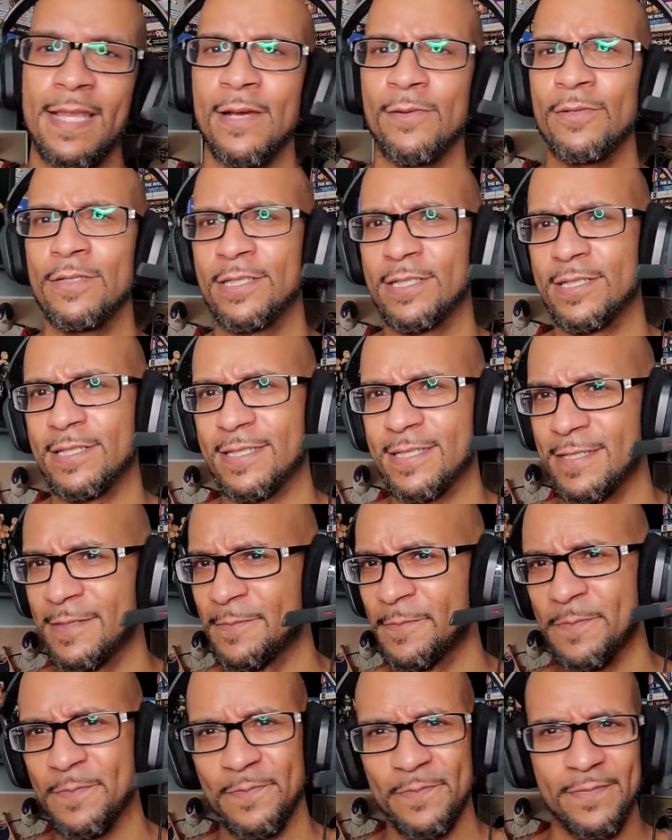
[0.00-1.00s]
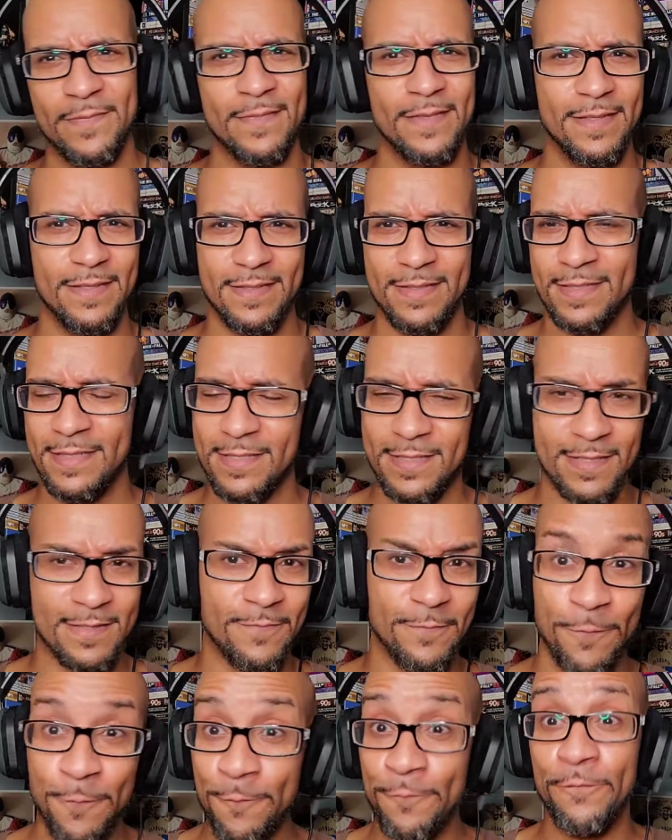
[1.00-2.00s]
It's
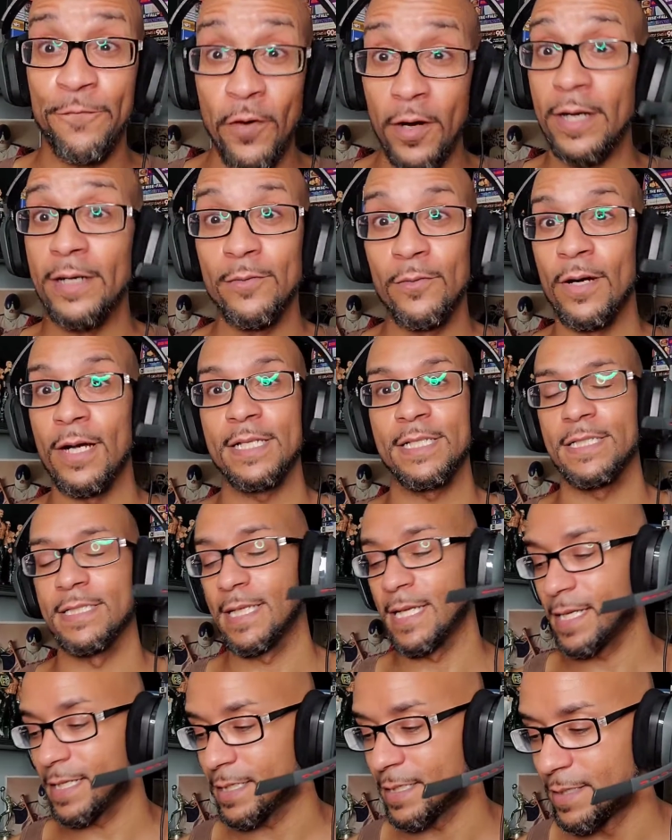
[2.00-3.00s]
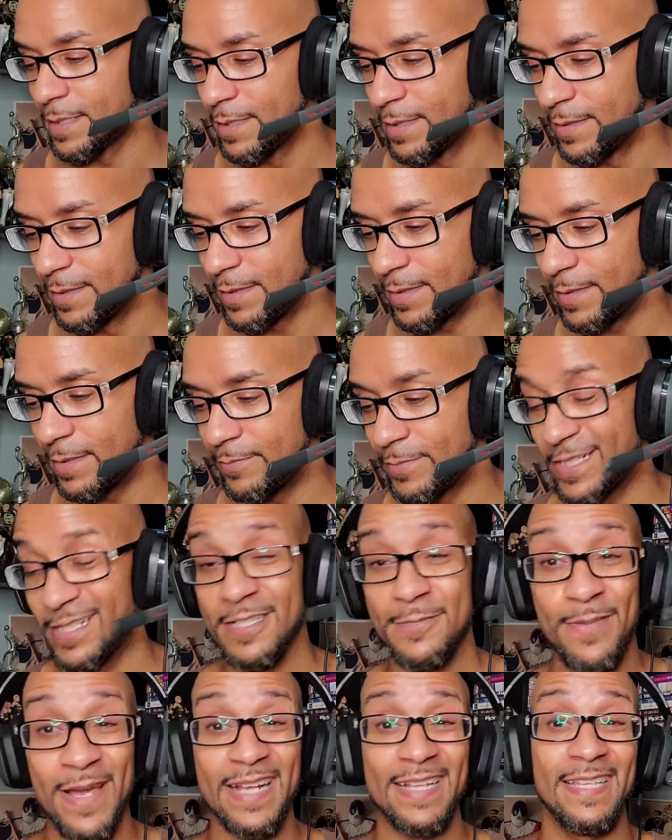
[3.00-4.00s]
just fun watching that,
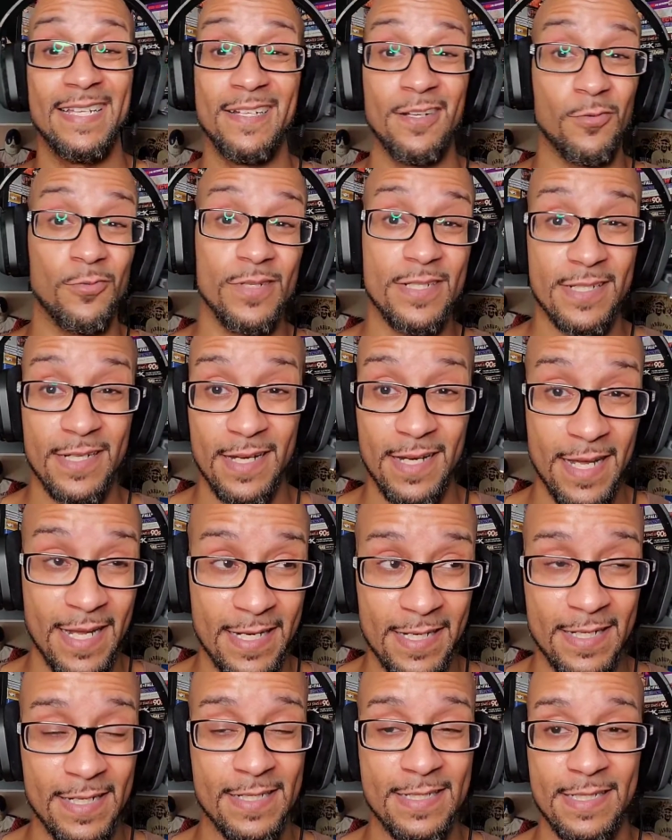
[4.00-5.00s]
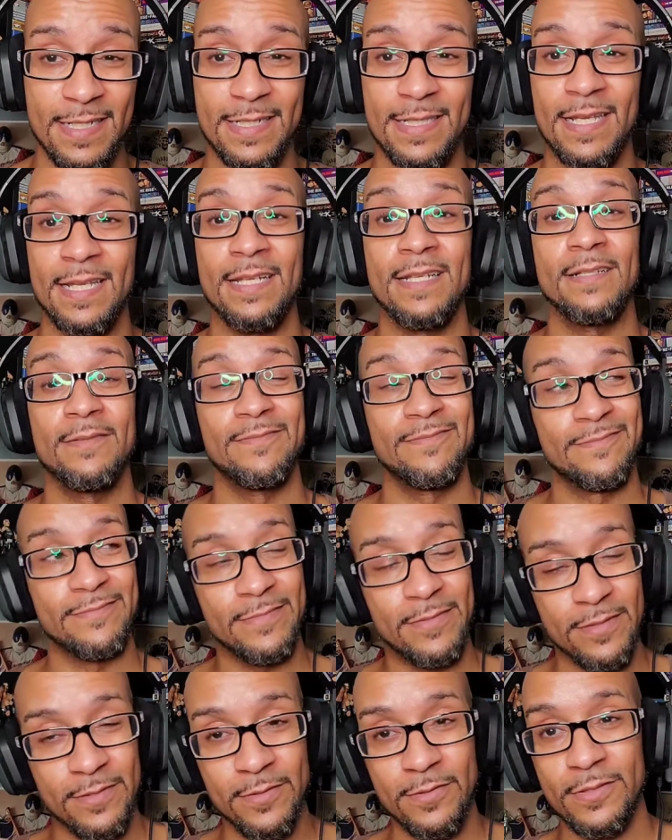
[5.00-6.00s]
because back then there wasn't a lot of guys like that, and
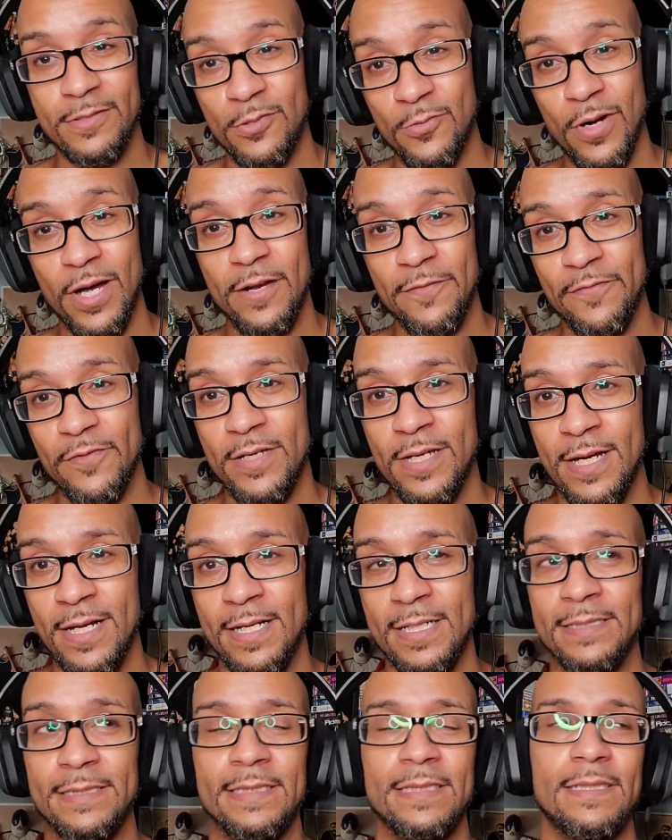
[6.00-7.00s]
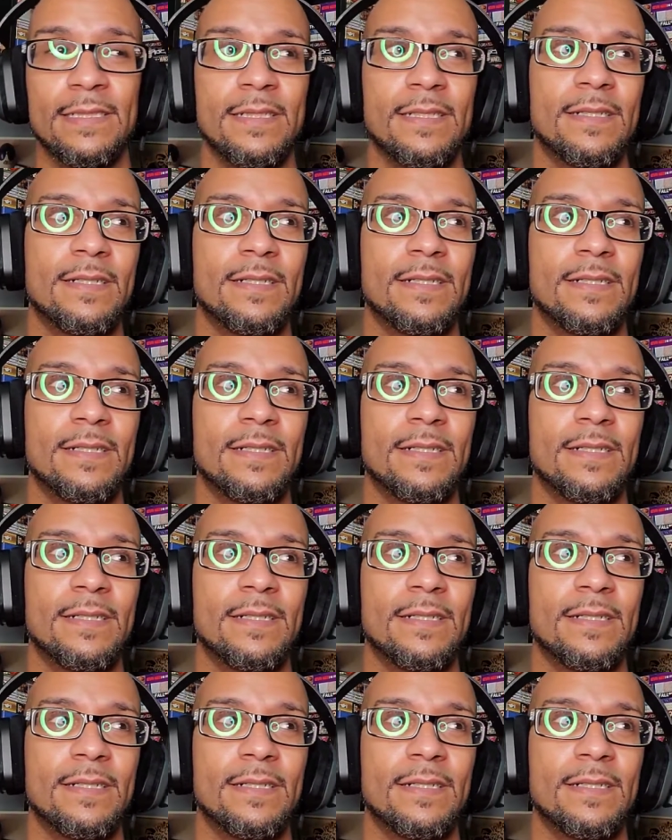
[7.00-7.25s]
there's quite a few guys